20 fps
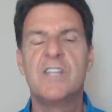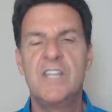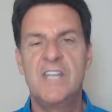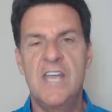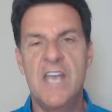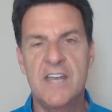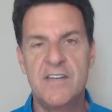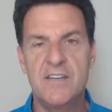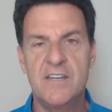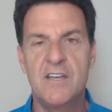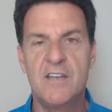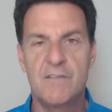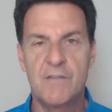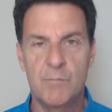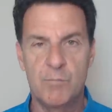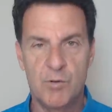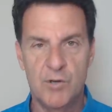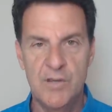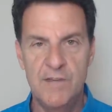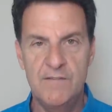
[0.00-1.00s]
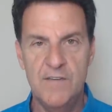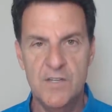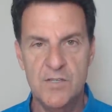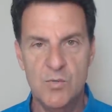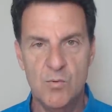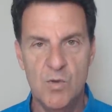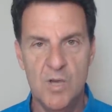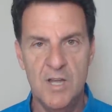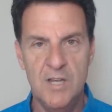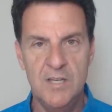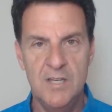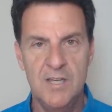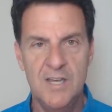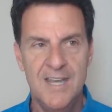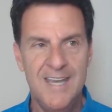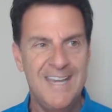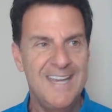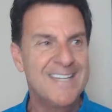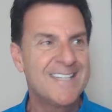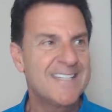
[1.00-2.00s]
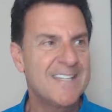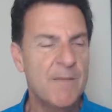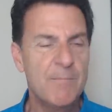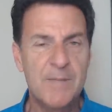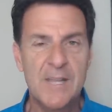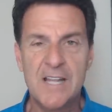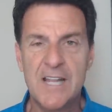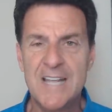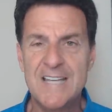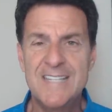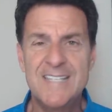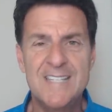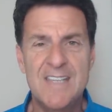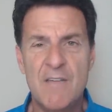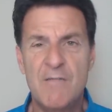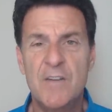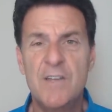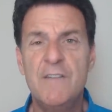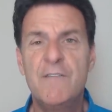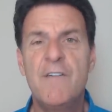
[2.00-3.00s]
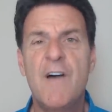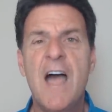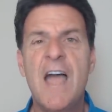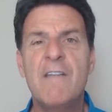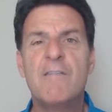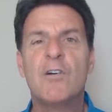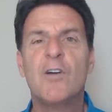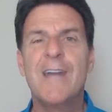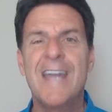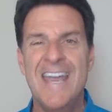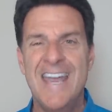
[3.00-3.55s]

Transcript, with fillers: the ending of a previous one is something like seventy-five or